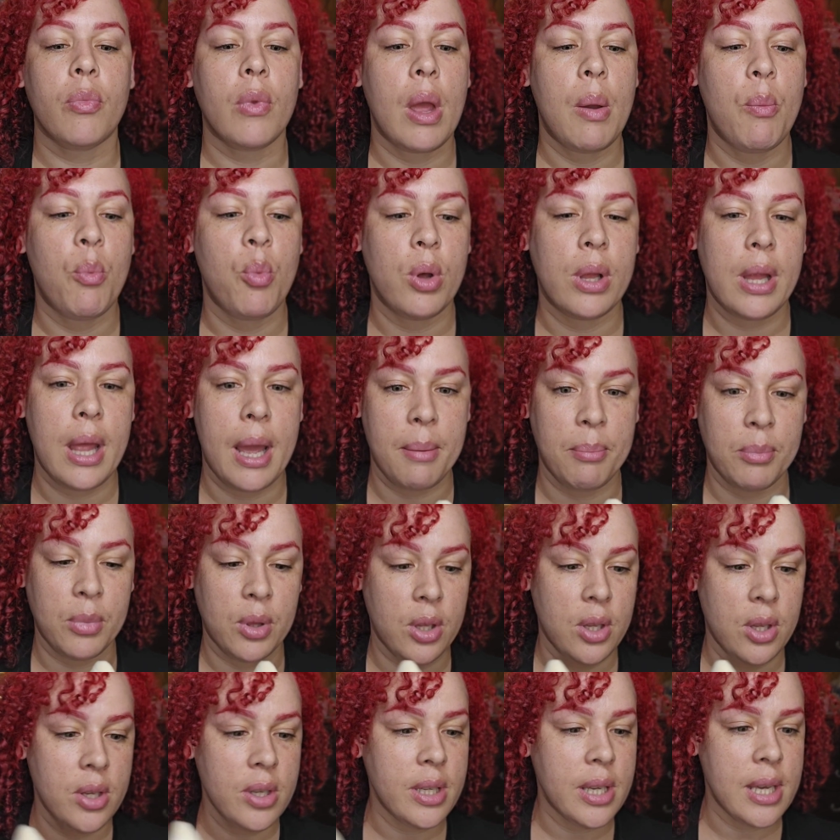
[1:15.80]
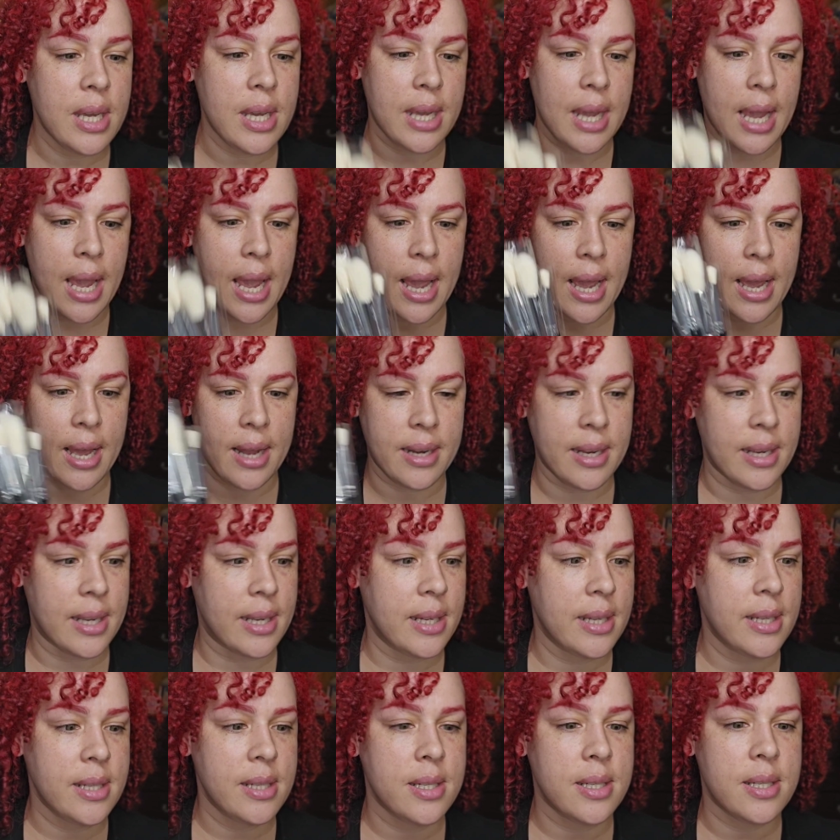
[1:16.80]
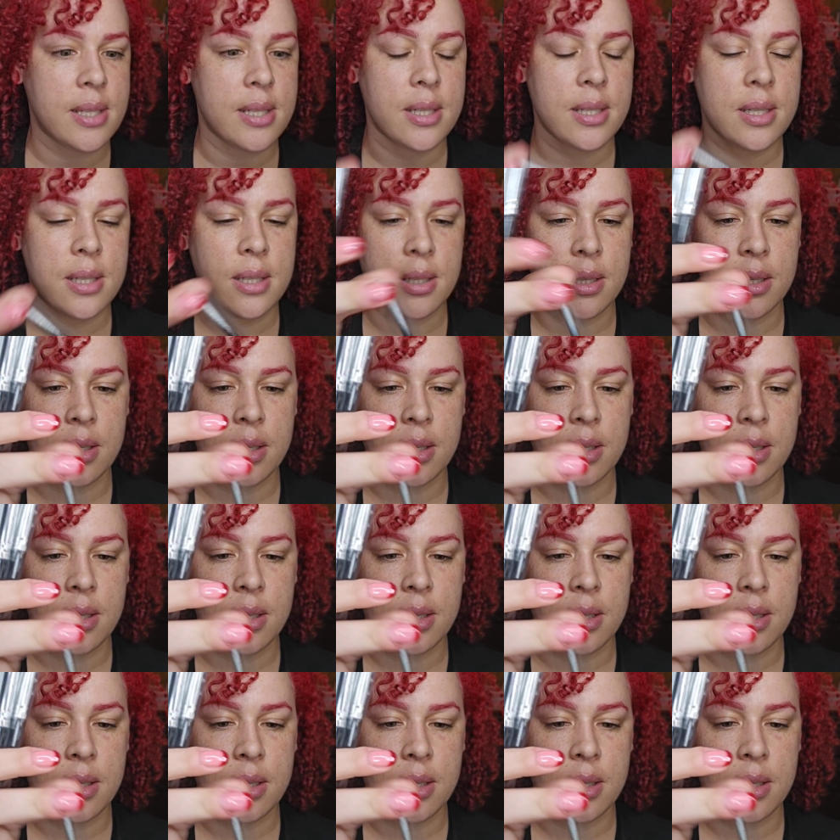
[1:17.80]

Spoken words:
And while I'm looking at it,